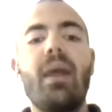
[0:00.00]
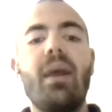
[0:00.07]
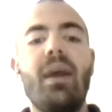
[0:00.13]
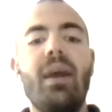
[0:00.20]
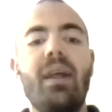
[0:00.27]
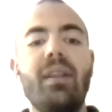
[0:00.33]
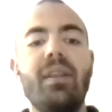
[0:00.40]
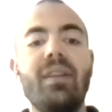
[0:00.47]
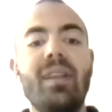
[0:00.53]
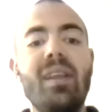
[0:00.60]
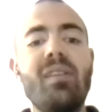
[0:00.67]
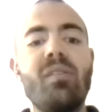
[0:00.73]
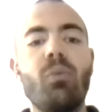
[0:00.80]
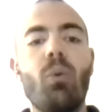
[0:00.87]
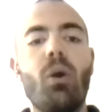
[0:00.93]
And
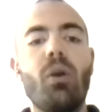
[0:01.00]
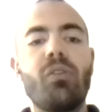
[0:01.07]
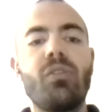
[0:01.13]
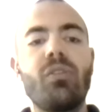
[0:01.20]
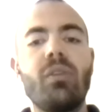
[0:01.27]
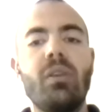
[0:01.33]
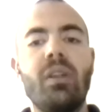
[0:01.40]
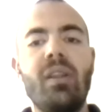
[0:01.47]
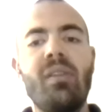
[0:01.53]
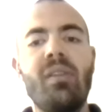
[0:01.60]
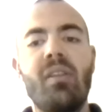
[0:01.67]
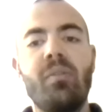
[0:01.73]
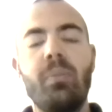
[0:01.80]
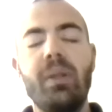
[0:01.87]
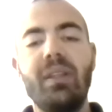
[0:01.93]
this
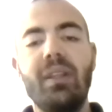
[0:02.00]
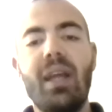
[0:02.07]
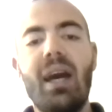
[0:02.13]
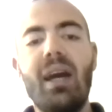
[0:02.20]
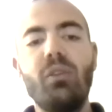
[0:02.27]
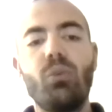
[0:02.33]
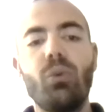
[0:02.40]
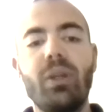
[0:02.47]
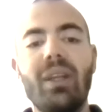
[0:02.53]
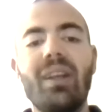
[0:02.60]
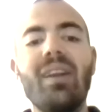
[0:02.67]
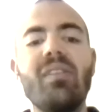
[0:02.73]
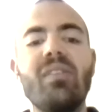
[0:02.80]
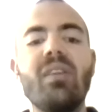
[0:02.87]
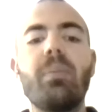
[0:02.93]
has been done to
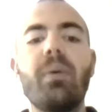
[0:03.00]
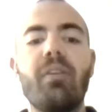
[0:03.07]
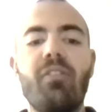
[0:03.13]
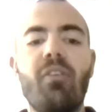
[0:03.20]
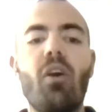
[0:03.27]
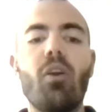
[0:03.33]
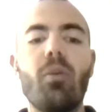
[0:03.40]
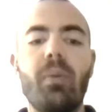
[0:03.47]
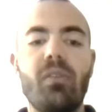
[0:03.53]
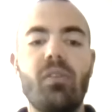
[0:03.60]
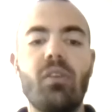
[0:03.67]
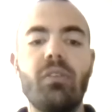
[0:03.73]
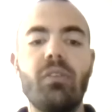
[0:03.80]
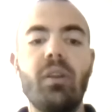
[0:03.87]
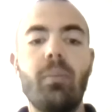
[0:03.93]
increase the performance
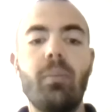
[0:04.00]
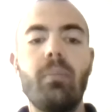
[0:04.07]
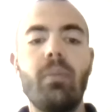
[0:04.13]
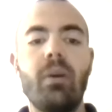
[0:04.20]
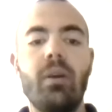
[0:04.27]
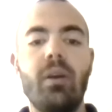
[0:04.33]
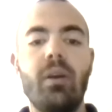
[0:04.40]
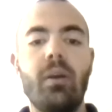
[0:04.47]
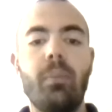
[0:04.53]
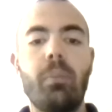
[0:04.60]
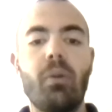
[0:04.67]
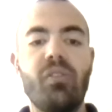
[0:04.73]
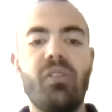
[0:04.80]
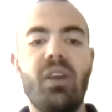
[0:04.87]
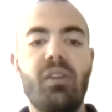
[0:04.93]
of the
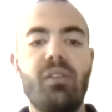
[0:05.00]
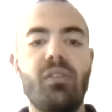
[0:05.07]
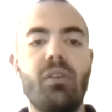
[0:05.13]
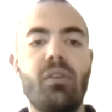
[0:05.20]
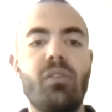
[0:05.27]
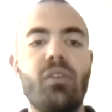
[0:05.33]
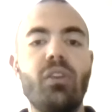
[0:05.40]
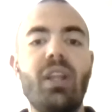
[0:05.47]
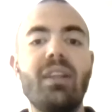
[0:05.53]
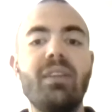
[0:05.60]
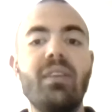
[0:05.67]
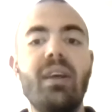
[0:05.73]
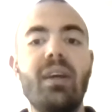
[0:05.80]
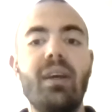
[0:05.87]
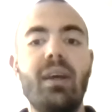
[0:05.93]
processor, so that
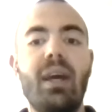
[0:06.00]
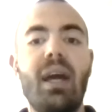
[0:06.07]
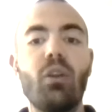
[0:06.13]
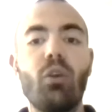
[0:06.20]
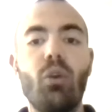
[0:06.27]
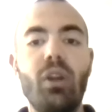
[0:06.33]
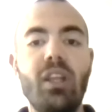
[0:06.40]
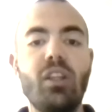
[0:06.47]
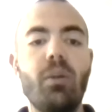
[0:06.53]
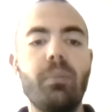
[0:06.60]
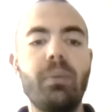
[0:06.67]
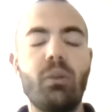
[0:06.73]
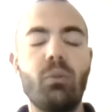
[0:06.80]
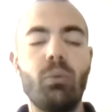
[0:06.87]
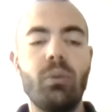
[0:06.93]
the algorithm
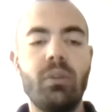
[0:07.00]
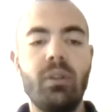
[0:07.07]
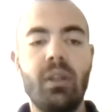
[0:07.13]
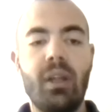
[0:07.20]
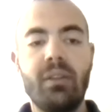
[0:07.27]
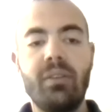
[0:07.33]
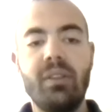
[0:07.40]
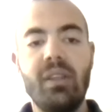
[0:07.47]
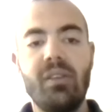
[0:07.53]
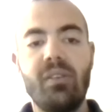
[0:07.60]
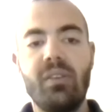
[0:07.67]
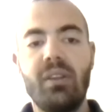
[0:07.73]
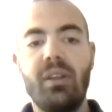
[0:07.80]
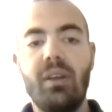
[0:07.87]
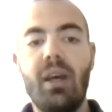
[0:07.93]
that this
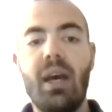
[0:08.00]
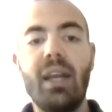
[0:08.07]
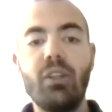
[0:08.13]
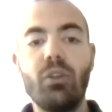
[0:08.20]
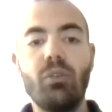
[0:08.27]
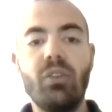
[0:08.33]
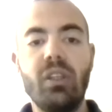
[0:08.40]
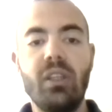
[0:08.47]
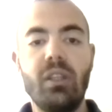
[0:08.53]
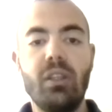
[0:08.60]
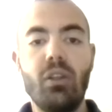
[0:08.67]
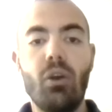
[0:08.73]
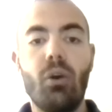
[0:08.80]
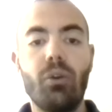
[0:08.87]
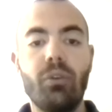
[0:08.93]
IoT
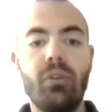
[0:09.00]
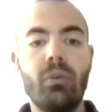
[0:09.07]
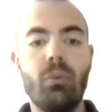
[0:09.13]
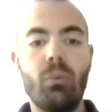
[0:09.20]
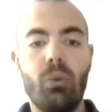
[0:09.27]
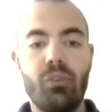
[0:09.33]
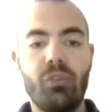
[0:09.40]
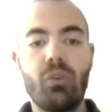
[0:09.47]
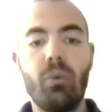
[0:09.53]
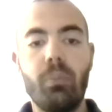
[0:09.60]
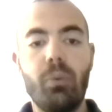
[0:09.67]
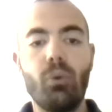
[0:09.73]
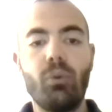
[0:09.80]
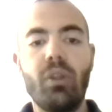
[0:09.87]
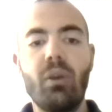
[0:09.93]
node was
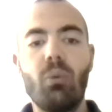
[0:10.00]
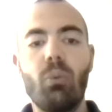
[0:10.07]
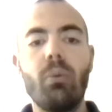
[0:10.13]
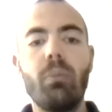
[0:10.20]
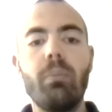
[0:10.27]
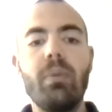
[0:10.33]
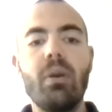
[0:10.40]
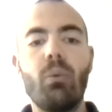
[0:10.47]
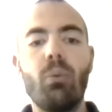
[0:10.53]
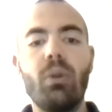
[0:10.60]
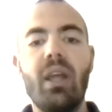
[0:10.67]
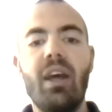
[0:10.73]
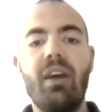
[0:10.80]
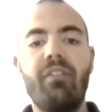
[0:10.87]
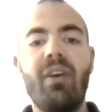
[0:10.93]
computing will
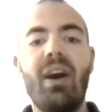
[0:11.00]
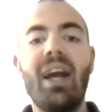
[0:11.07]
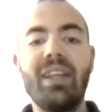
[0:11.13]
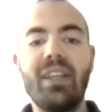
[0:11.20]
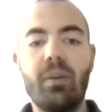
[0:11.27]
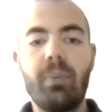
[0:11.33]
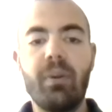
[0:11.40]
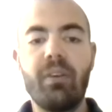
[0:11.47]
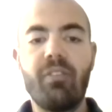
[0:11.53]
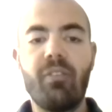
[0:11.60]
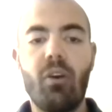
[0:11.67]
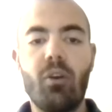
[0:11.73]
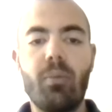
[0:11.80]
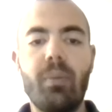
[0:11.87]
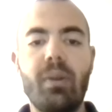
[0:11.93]
have higher
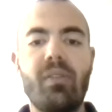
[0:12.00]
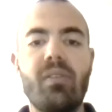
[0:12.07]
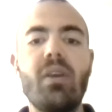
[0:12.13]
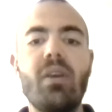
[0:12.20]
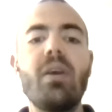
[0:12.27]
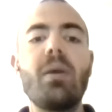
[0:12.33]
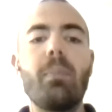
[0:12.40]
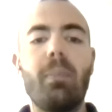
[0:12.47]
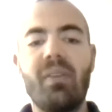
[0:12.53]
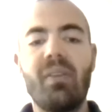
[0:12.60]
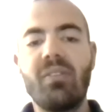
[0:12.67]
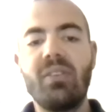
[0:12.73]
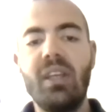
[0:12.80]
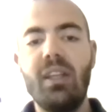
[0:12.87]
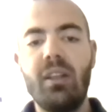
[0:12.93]
performance, but
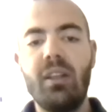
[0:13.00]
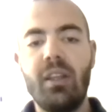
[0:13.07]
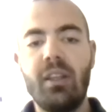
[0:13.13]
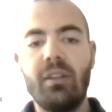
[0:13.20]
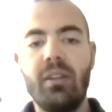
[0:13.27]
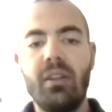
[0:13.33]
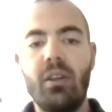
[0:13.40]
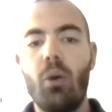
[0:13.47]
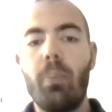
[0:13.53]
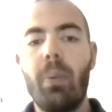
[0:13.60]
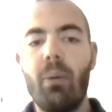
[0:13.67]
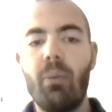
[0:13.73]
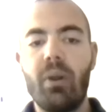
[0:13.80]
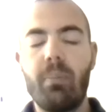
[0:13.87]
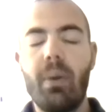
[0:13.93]
still in the low
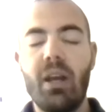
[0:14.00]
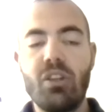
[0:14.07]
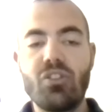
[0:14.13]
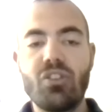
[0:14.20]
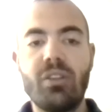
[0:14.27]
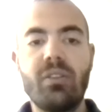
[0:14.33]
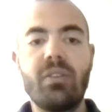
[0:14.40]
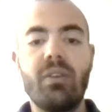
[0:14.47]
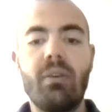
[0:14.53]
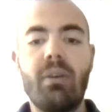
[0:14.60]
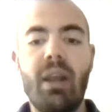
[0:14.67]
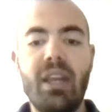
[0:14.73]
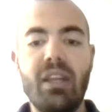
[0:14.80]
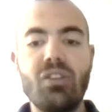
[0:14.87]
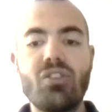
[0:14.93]
power budget
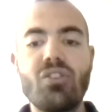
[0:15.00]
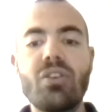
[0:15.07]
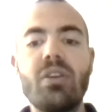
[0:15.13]
range.